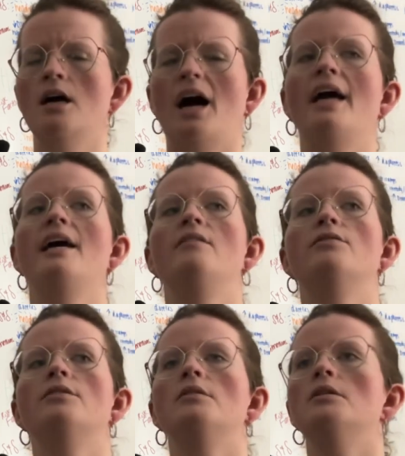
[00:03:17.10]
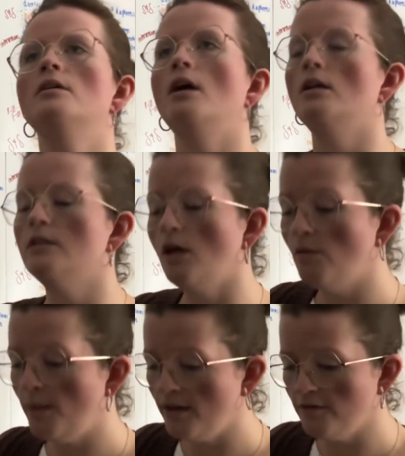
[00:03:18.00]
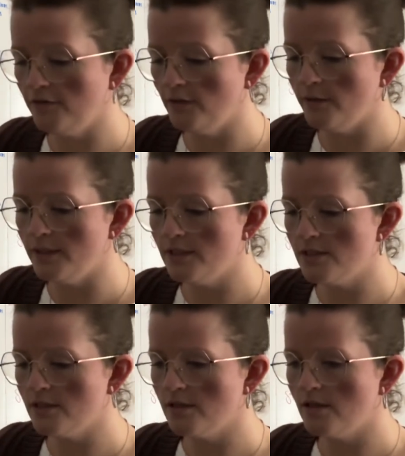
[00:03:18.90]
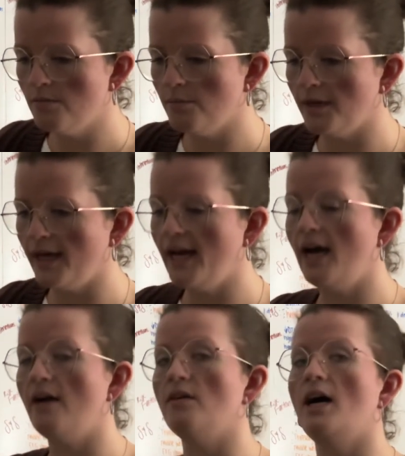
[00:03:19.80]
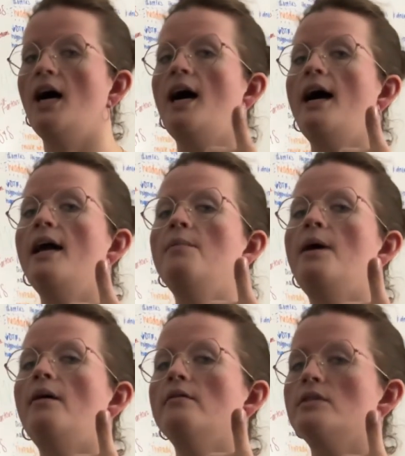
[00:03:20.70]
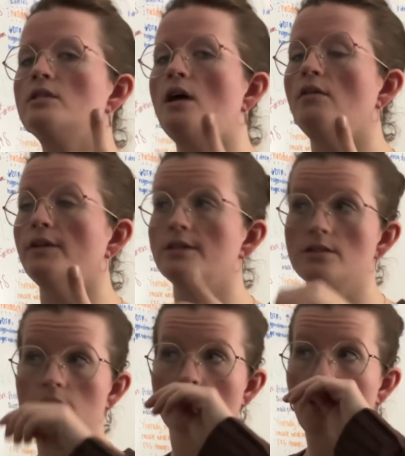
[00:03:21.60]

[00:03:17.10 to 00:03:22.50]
I have a low amount of fluids, but I have a high amount of solvents.